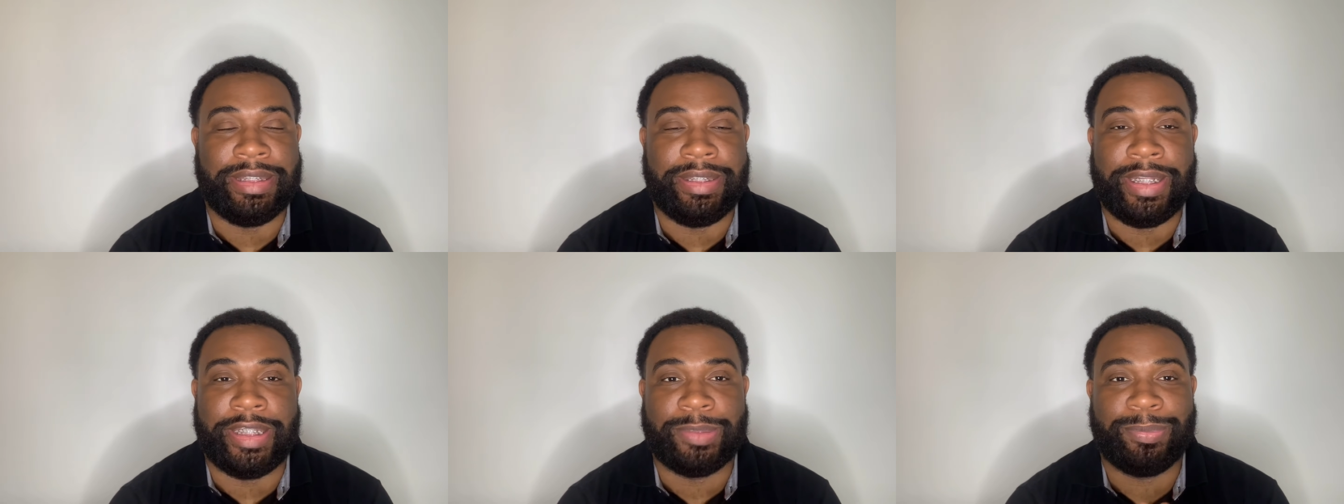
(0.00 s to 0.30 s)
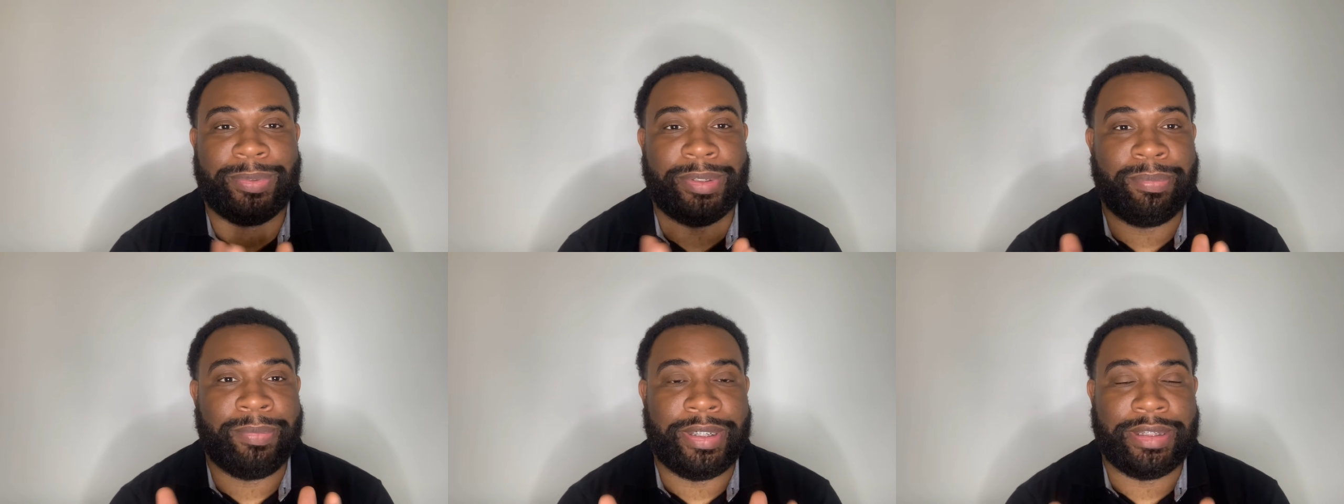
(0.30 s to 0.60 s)
and that's
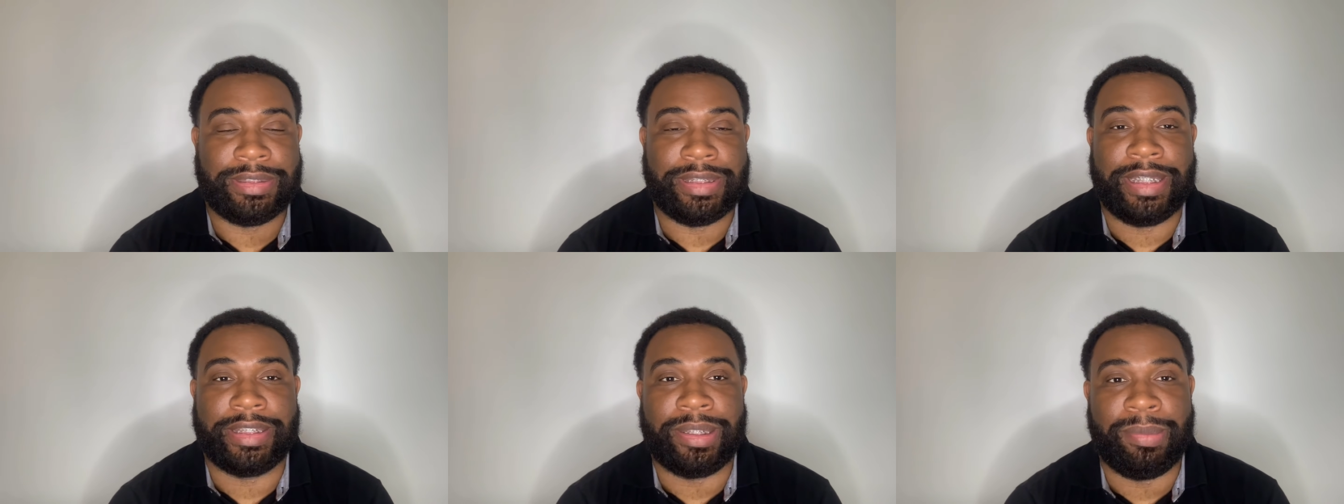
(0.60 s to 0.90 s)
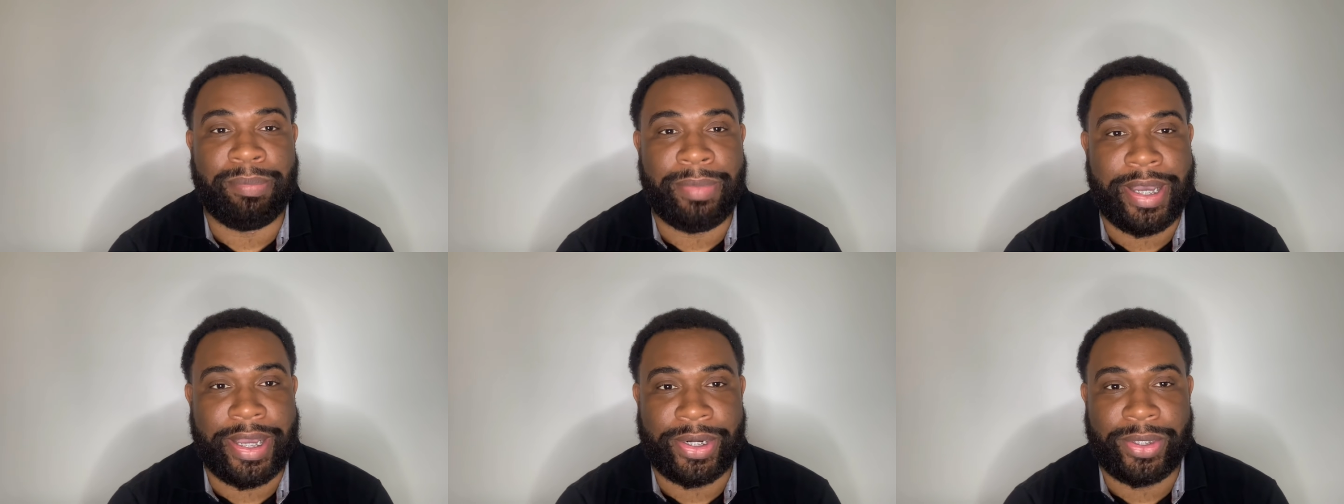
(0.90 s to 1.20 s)
pretty much like
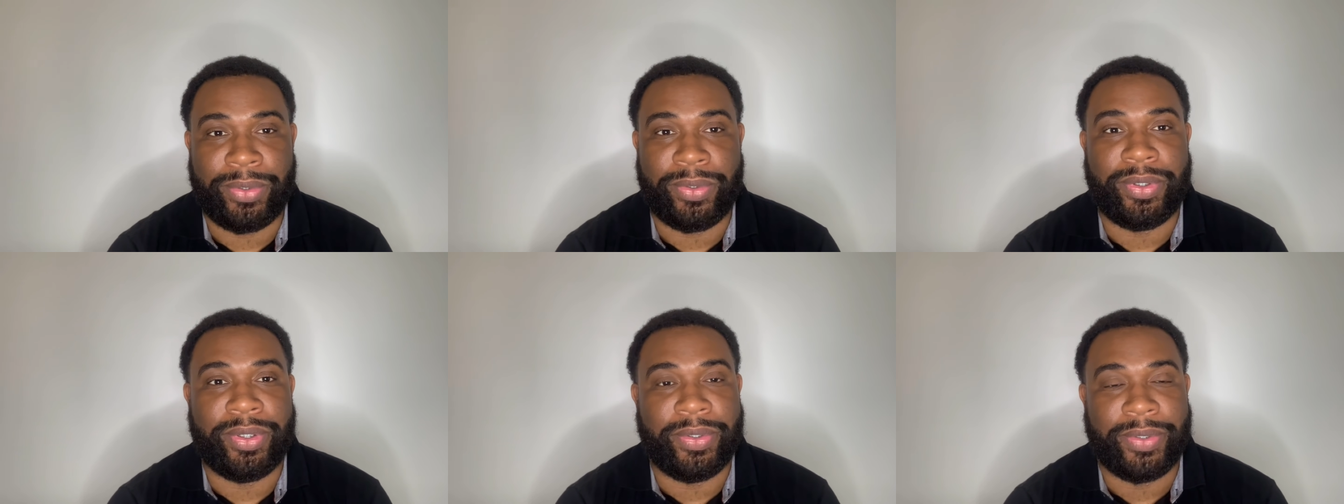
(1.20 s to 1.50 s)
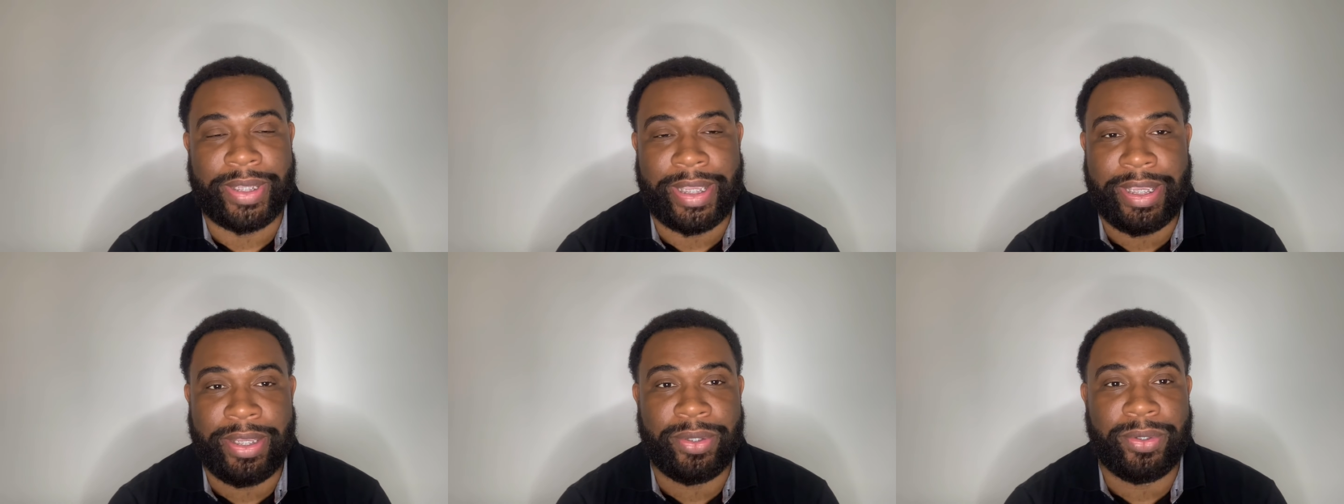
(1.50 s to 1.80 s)
the motto,
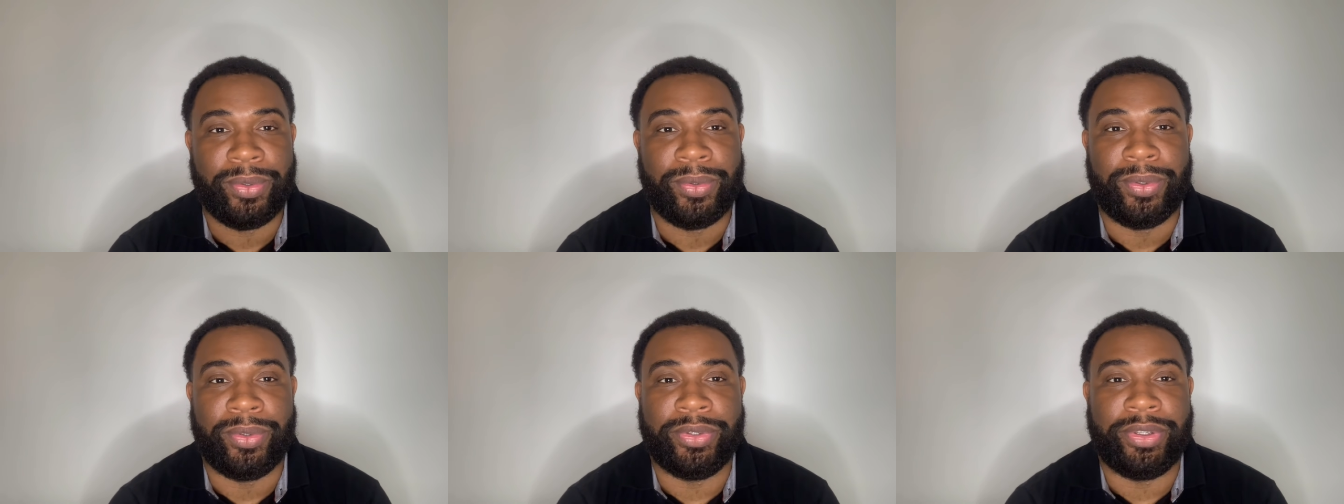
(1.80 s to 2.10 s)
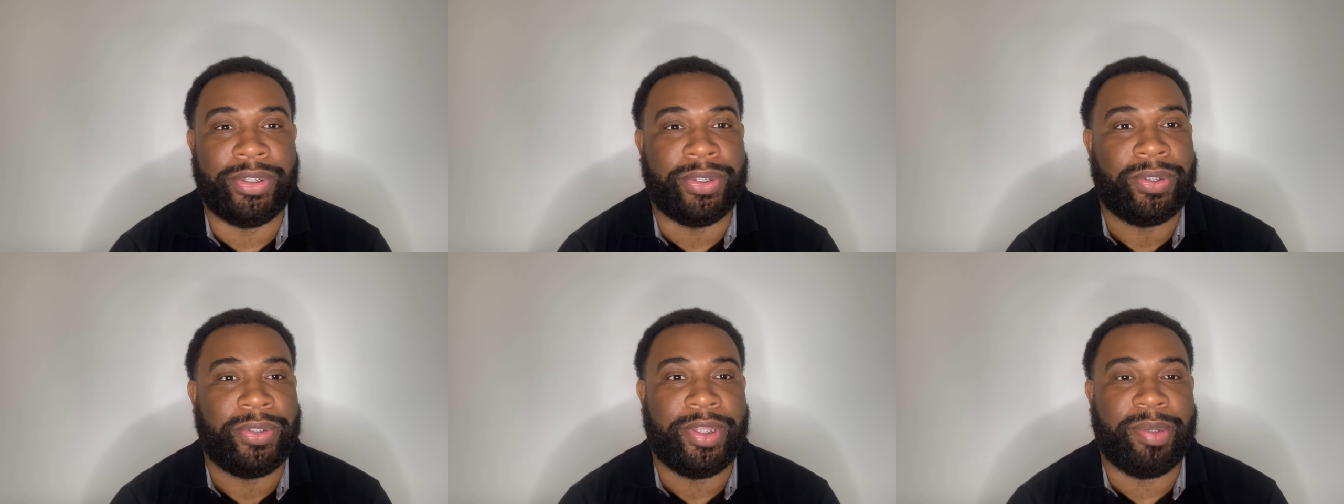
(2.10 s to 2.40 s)
okay, hold,
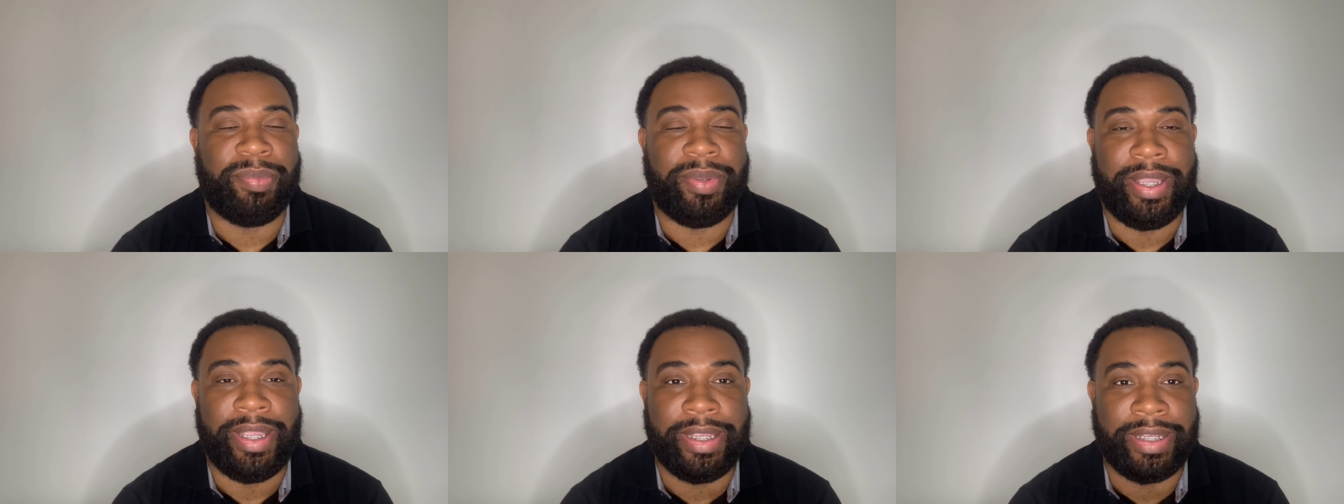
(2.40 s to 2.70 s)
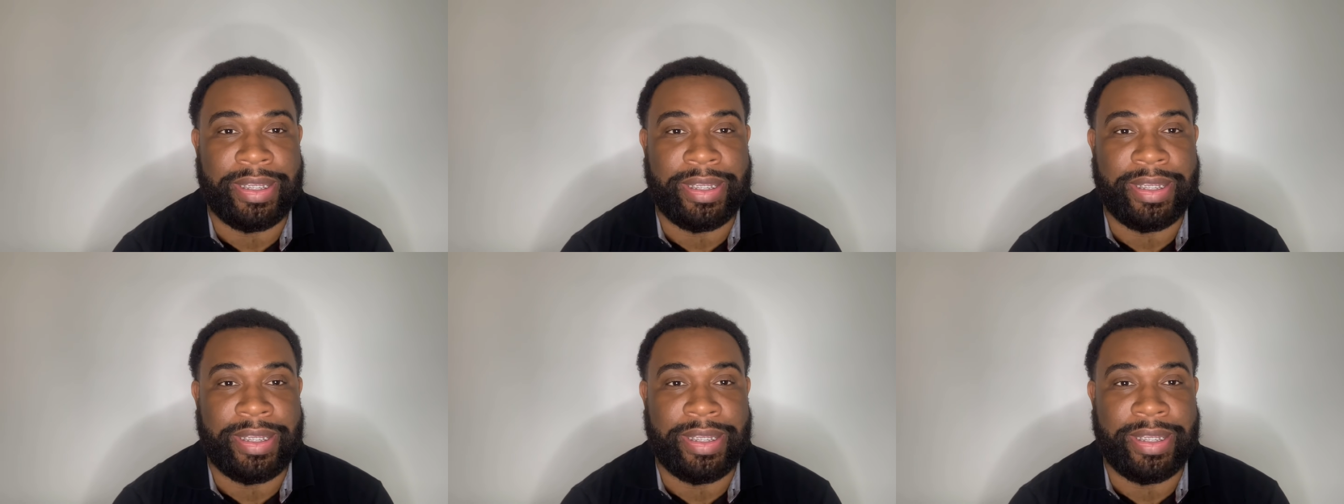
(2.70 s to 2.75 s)
they're paying